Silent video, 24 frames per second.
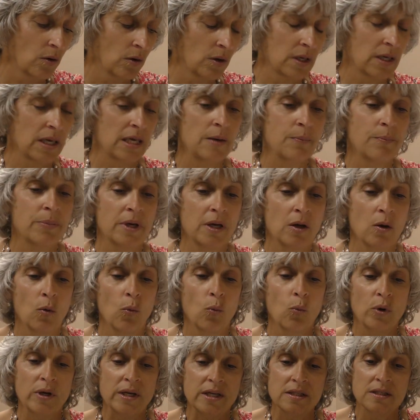
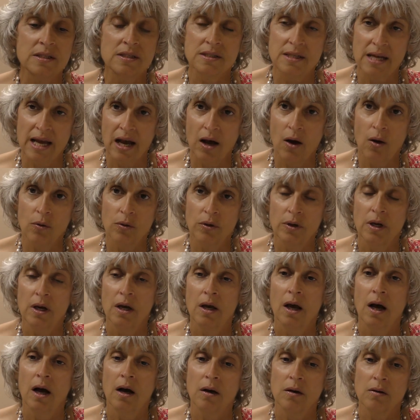keeping weeds down.
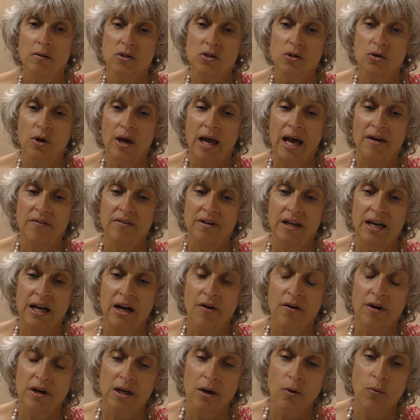So you have an
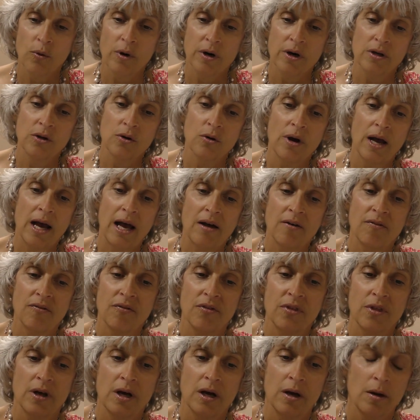area where you
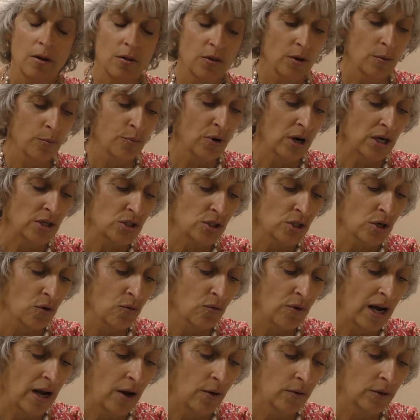have the brush
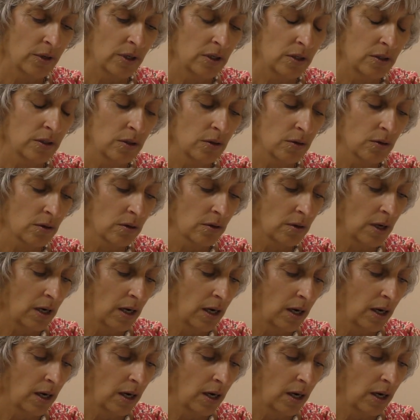around your